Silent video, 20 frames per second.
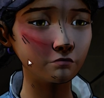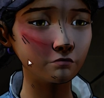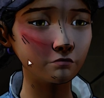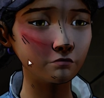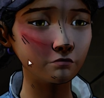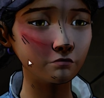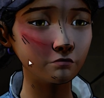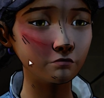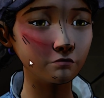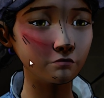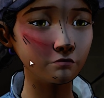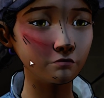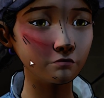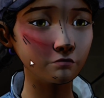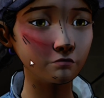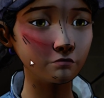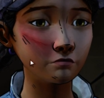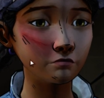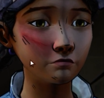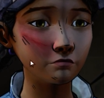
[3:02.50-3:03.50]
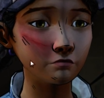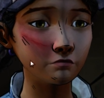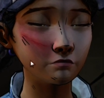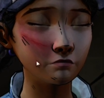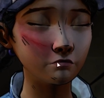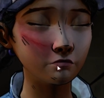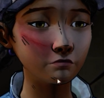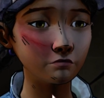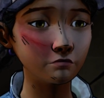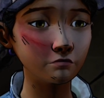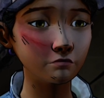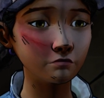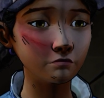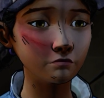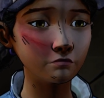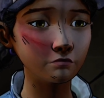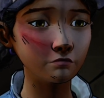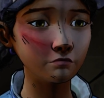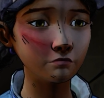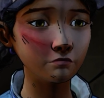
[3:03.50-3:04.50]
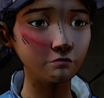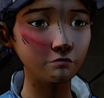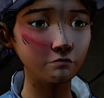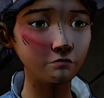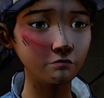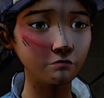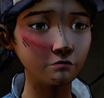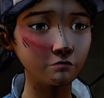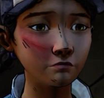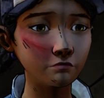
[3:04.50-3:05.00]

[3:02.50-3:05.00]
No one is speaking in this clip.